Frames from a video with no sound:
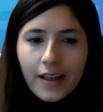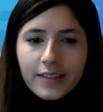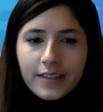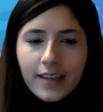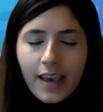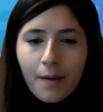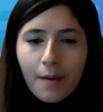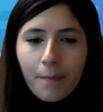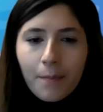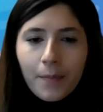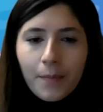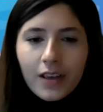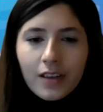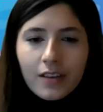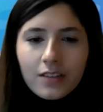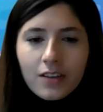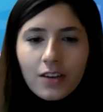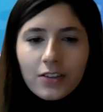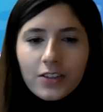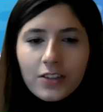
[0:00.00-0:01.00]
Tim
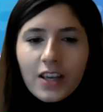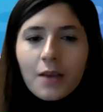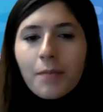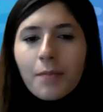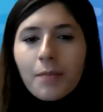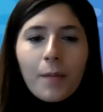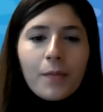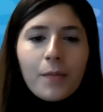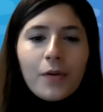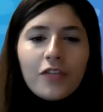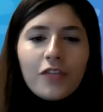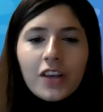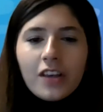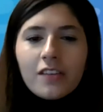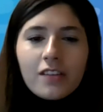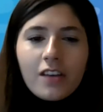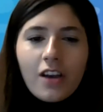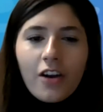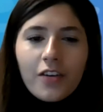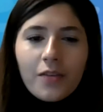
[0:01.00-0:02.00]
is asking about moving
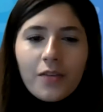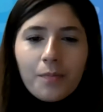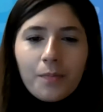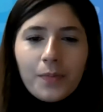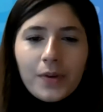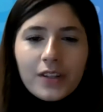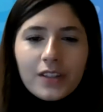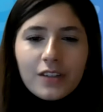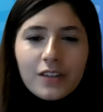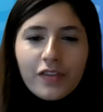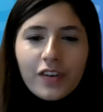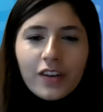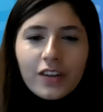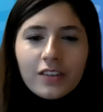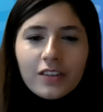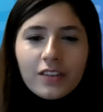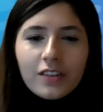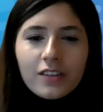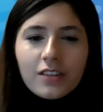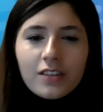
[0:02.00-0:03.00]
his current
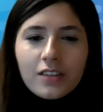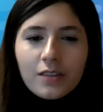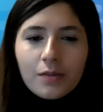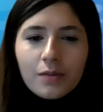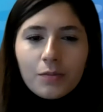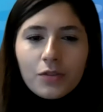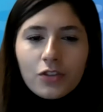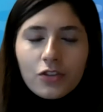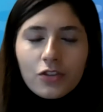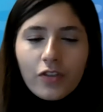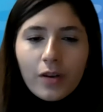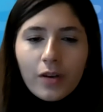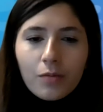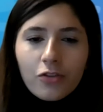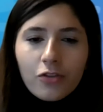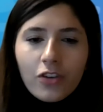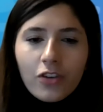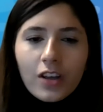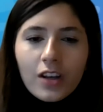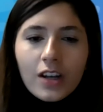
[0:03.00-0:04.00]
BitDefender
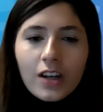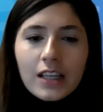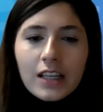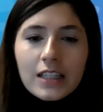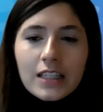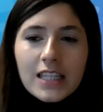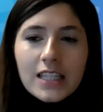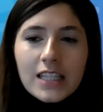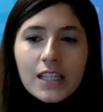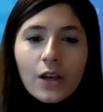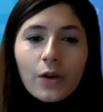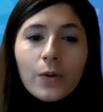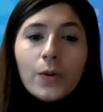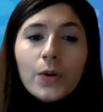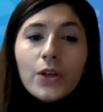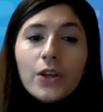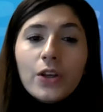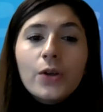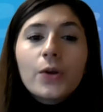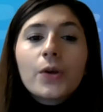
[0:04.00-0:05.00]
subscription. So
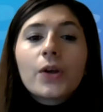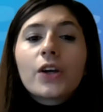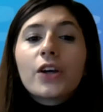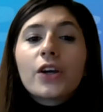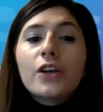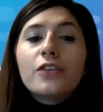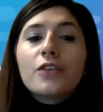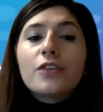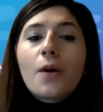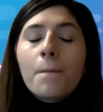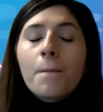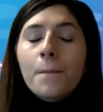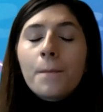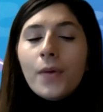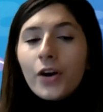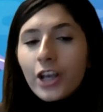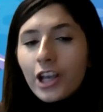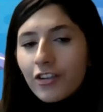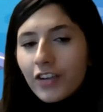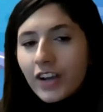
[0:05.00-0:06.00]
you could
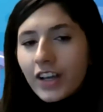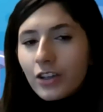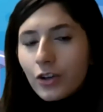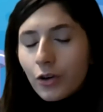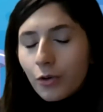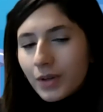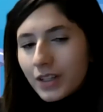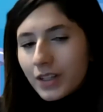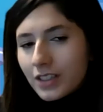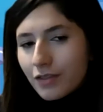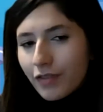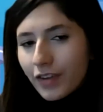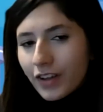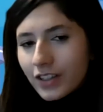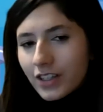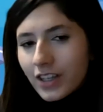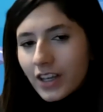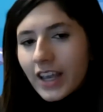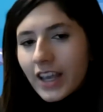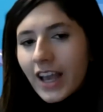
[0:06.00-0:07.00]
migrate your
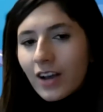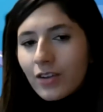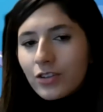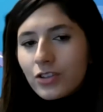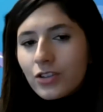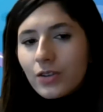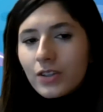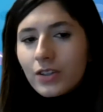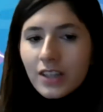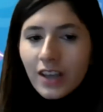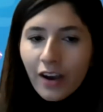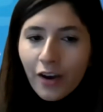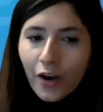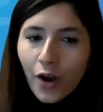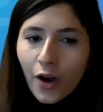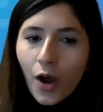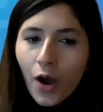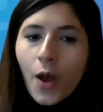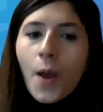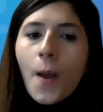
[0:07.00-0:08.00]
BitDefender account to
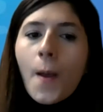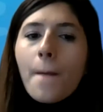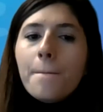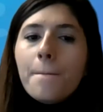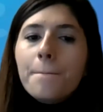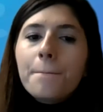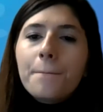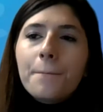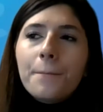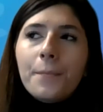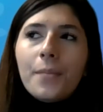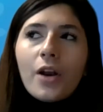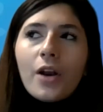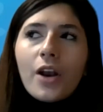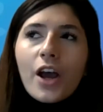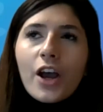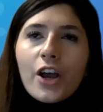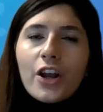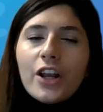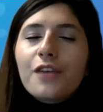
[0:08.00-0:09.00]
Atera, but
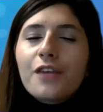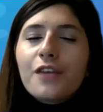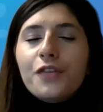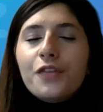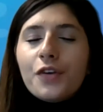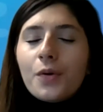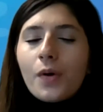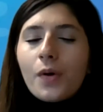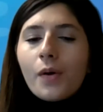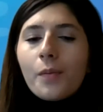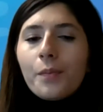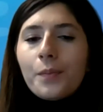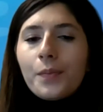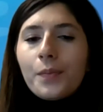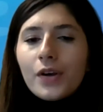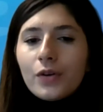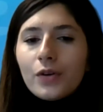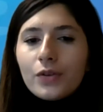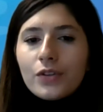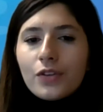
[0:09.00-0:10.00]
only if you are
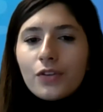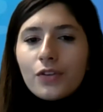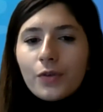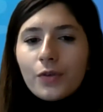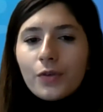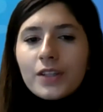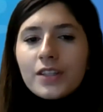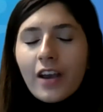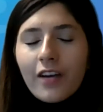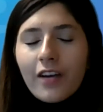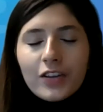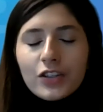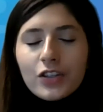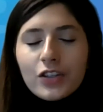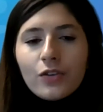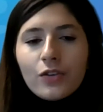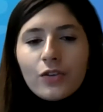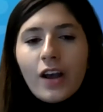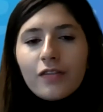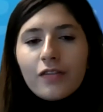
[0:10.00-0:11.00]
billed through Atera. So
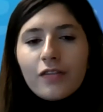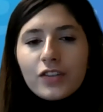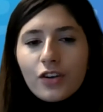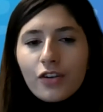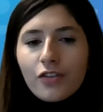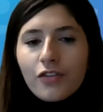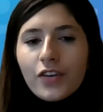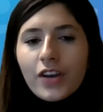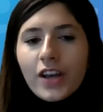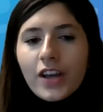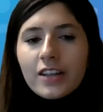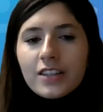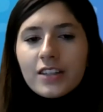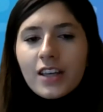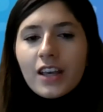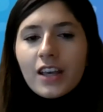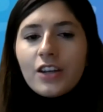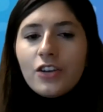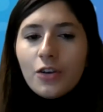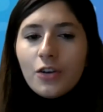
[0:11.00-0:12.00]
you'd have to create
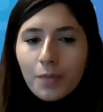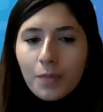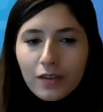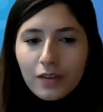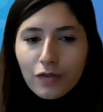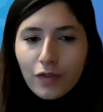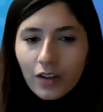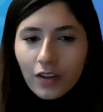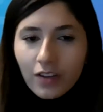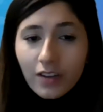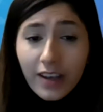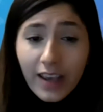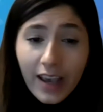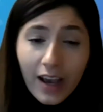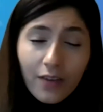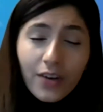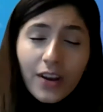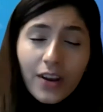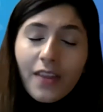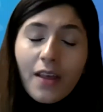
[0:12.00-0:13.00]
a new BitDefender
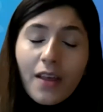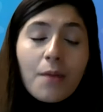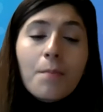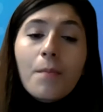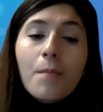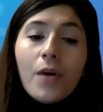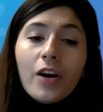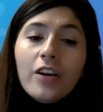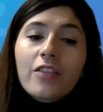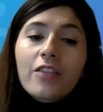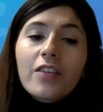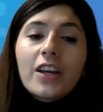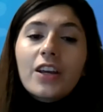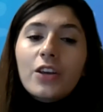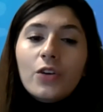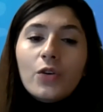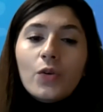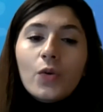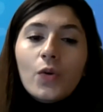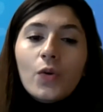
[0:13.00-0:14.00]
account and then
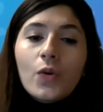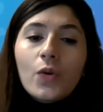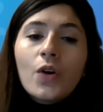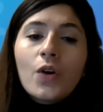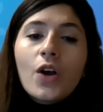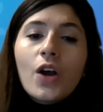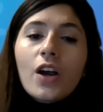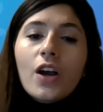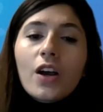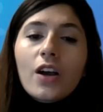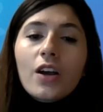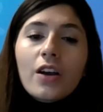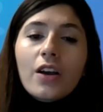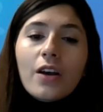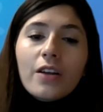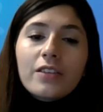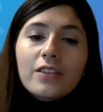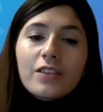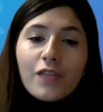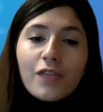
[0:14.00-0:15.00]
migrate your
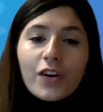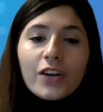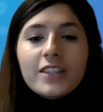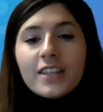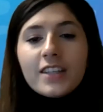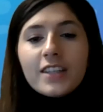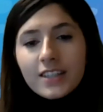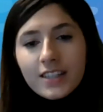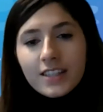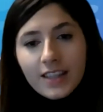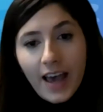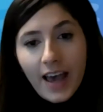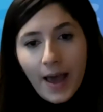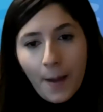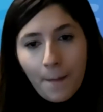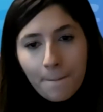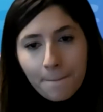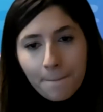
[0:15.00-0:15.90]
devices there.